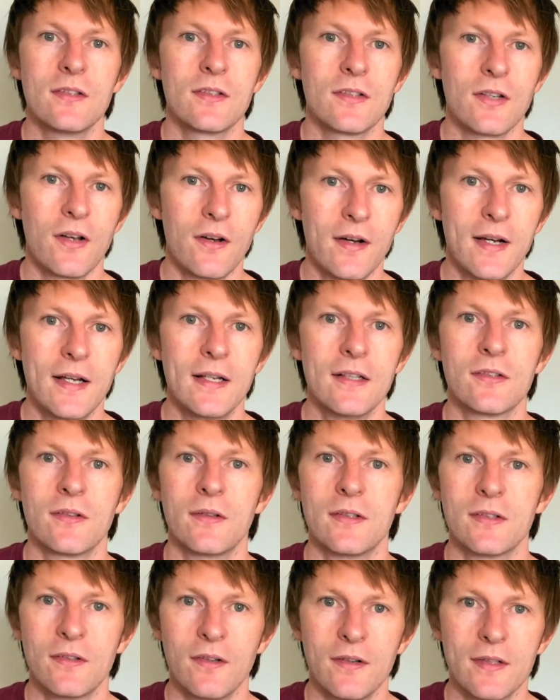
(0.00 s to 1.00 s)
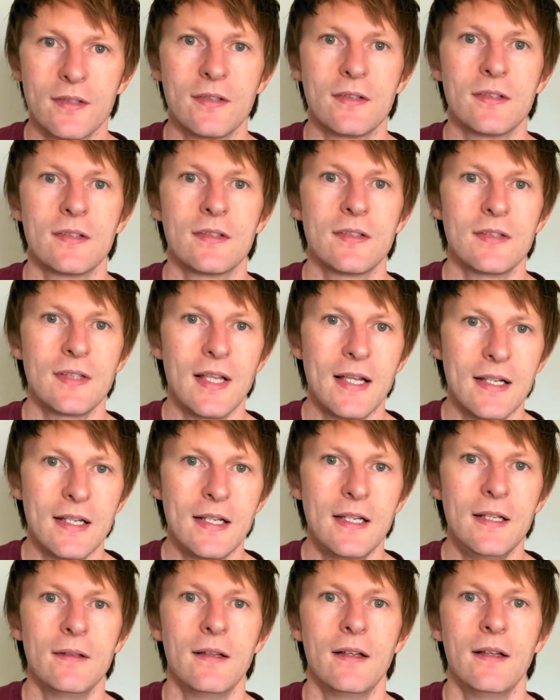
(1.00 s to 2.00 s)
and tight so it's nice and
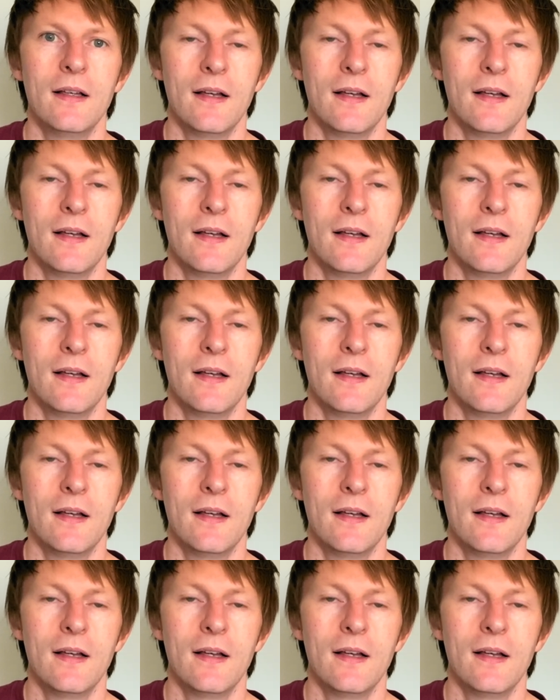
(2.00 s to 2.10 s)
steady.